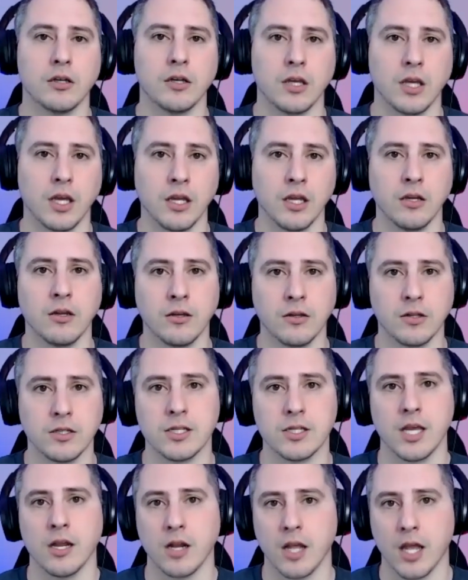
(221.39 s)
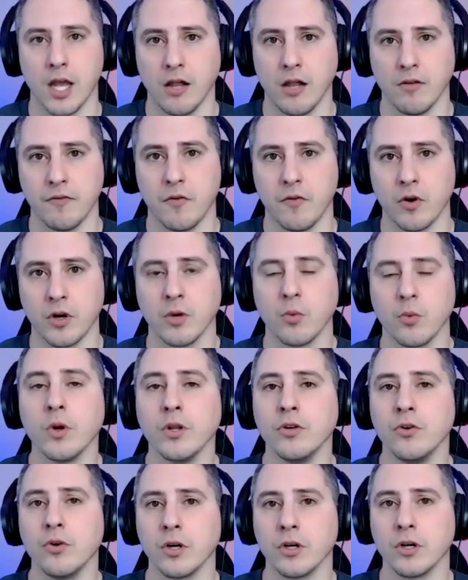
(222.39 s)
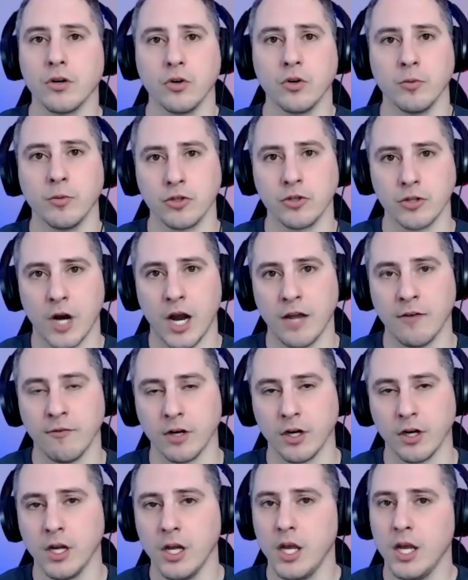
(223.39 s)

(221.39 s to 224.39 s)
in state of California when you are an Uber driver.